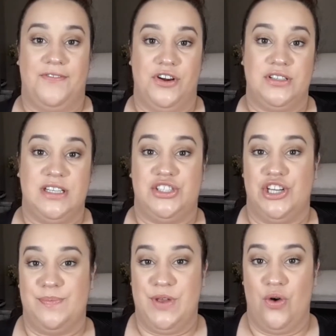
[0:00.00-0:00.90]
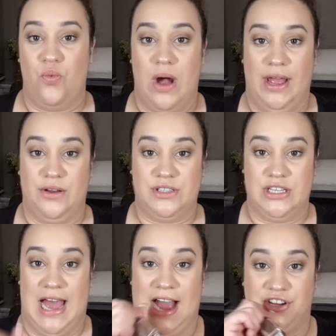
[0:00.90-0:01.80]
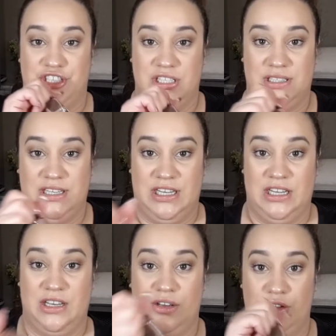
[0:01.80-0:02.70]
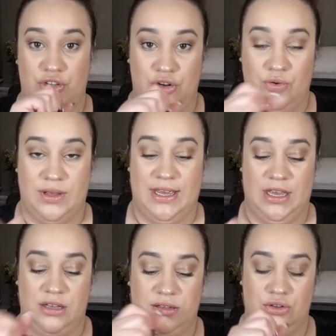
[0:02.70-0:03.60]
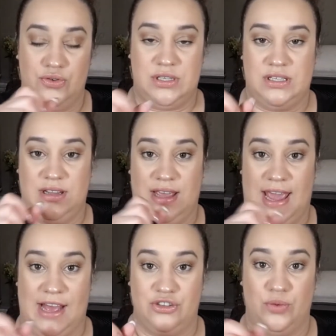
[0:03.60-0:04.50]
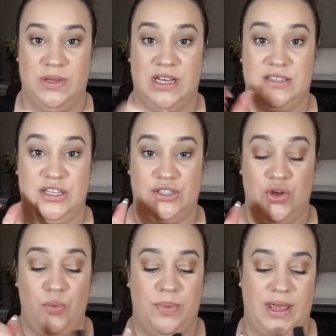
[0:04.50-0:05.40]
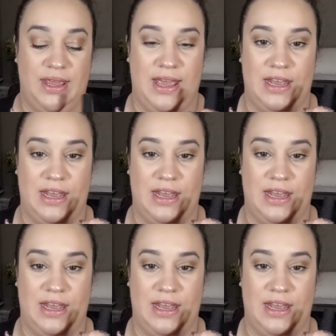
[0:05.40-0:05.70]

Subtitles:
At first, it took me a while to actually, you know, get used to the handle because it's so big.